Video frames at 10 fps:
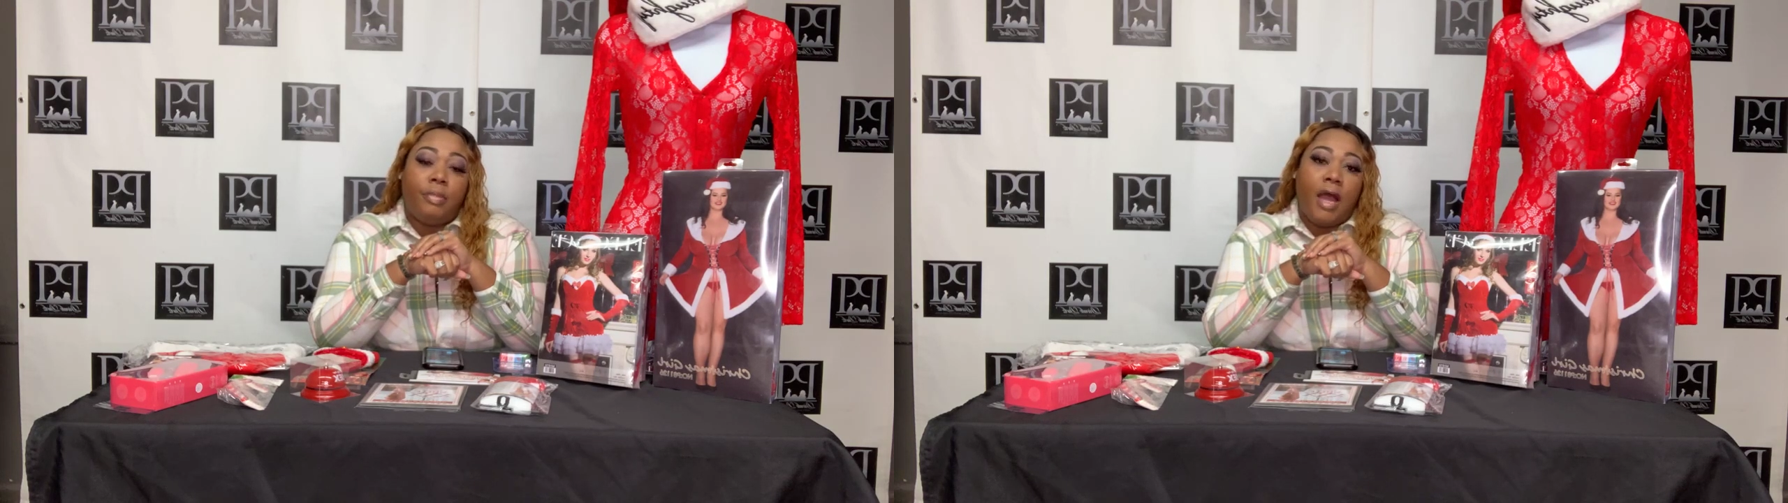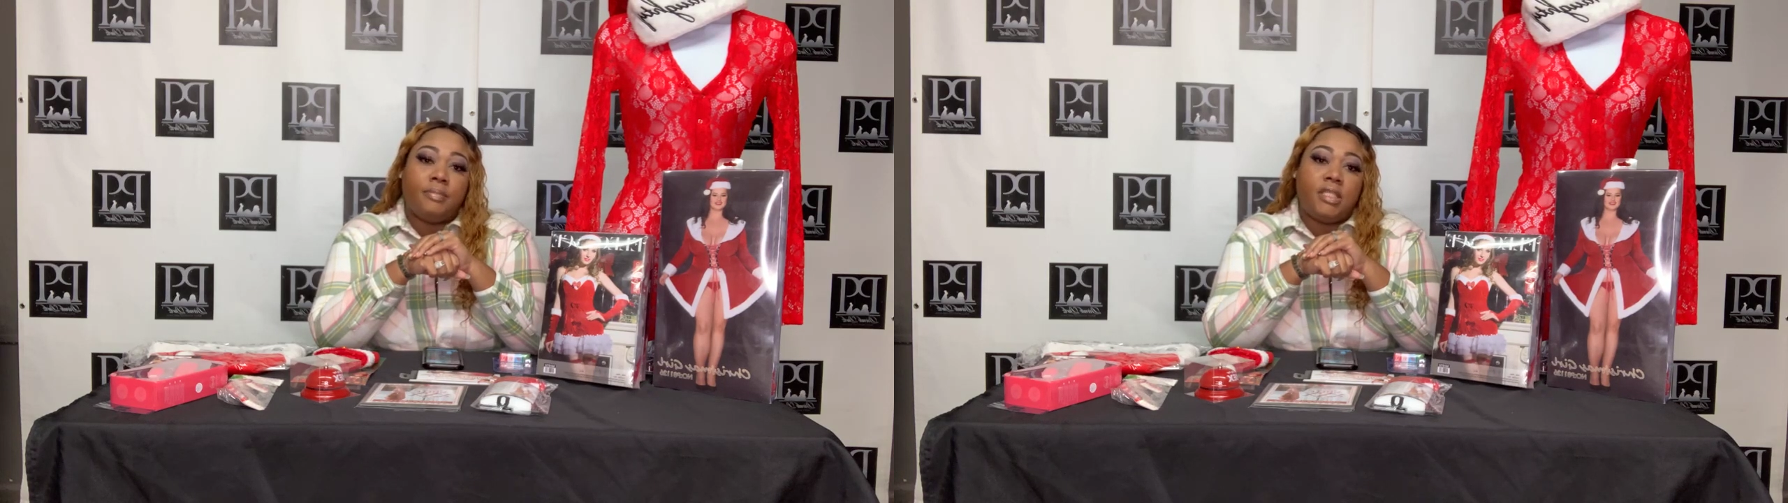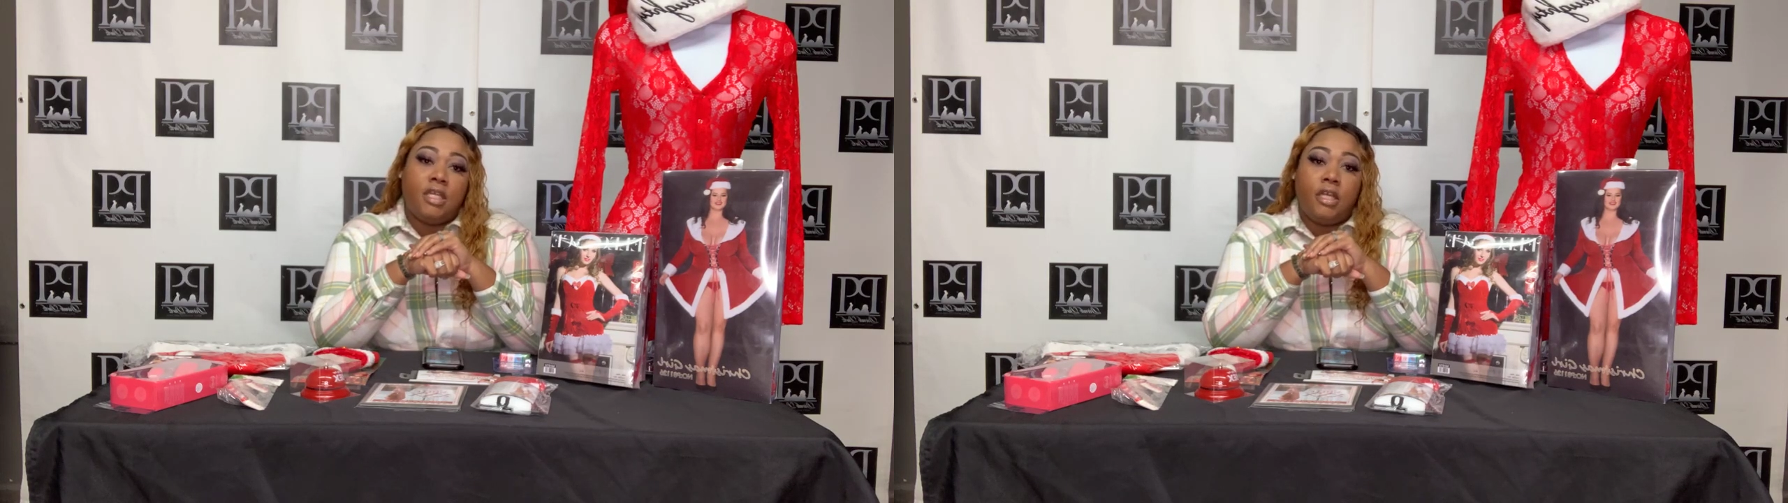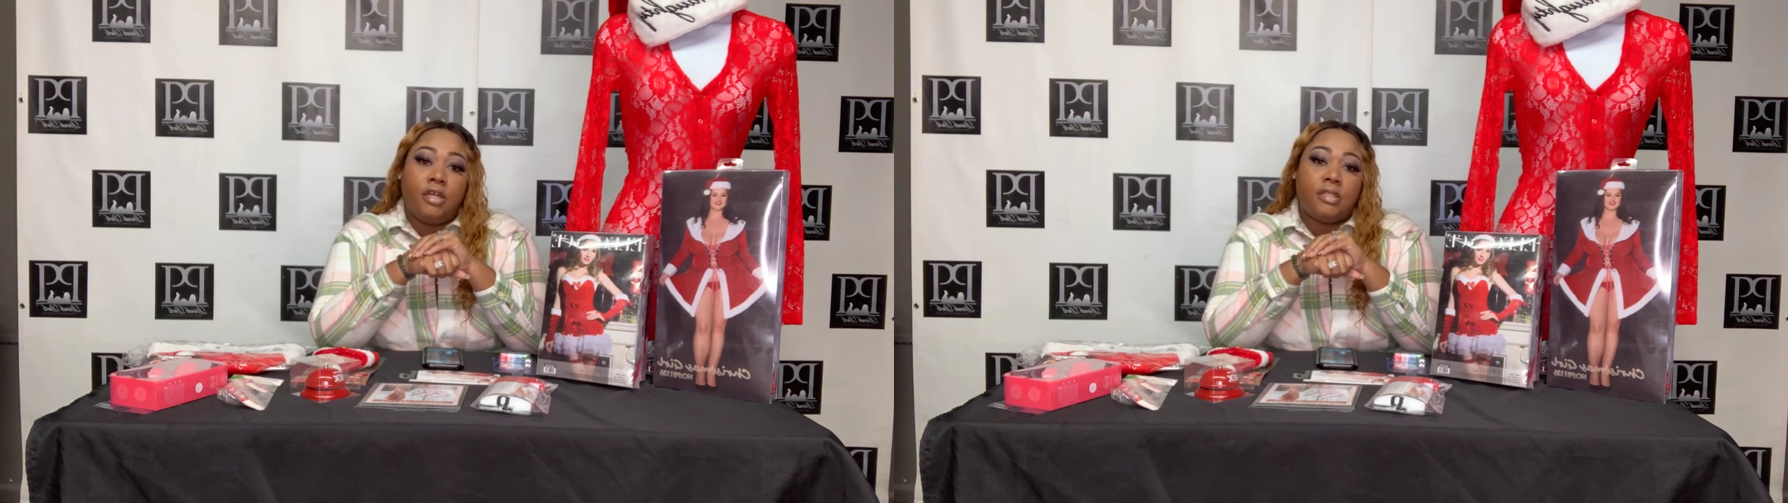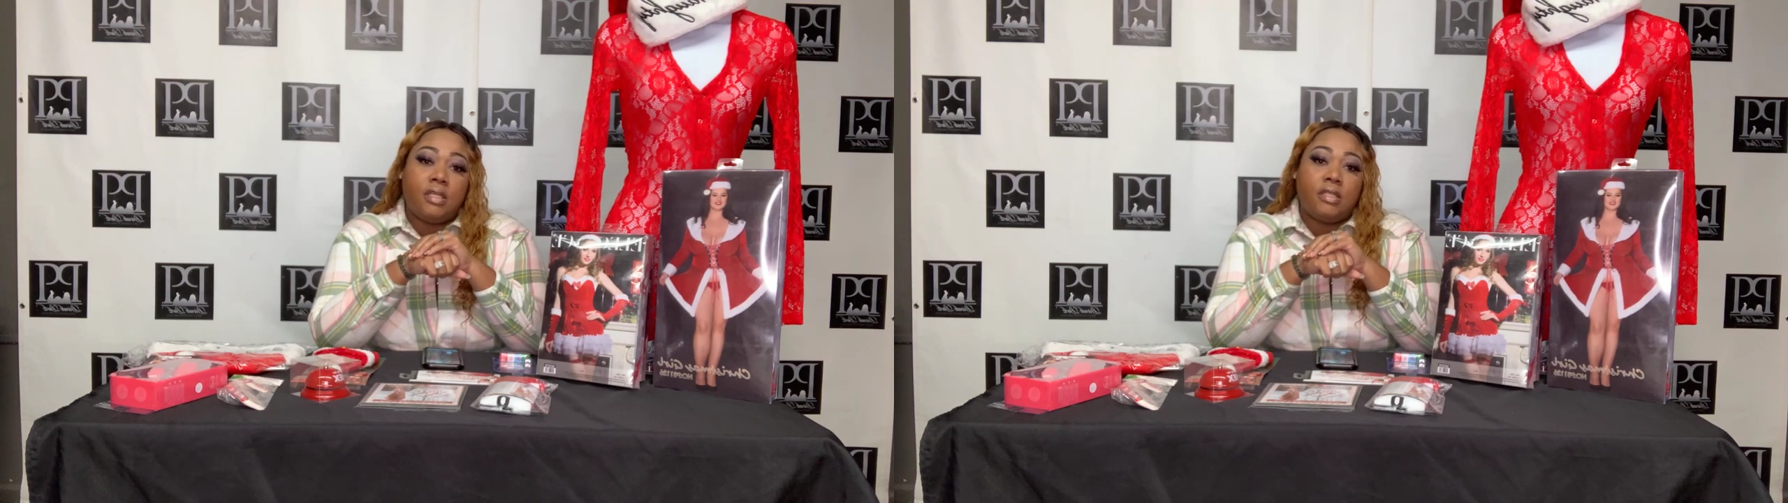I'm still your
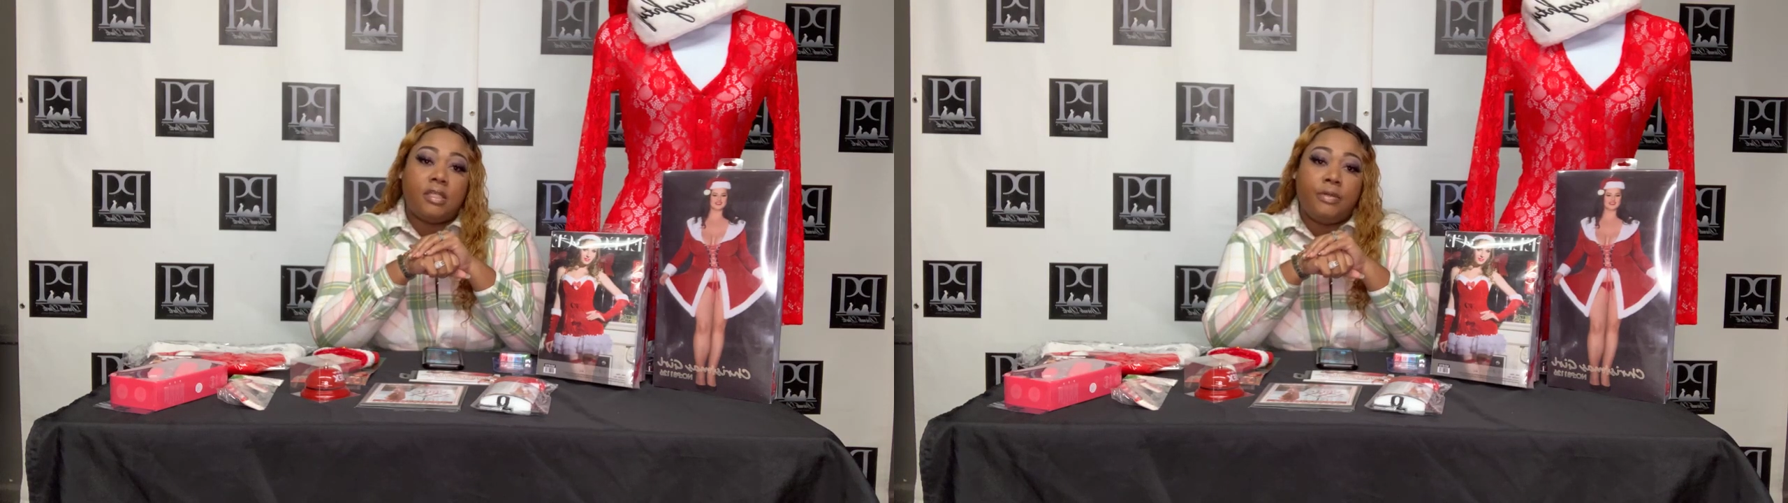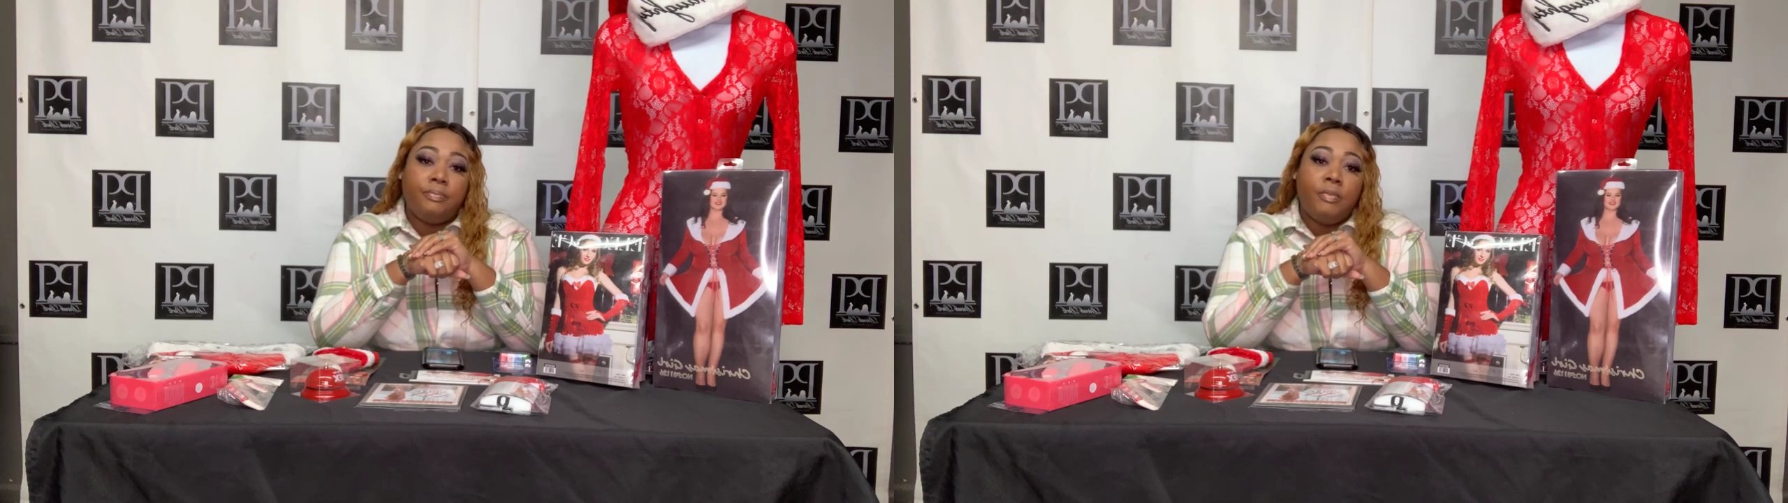sister.